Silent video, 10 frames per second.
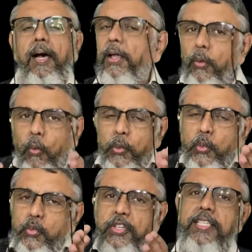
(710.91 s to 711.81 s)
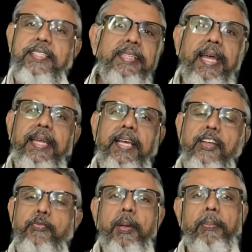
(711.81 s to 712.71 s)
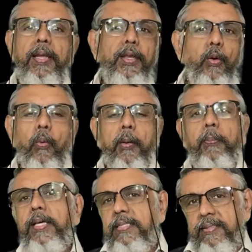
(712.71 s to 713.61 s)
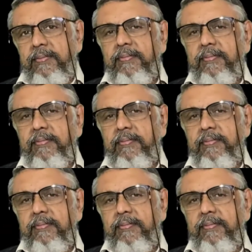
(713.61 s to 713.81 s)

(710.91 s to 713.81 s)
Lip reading: You see this category of people in your workplace.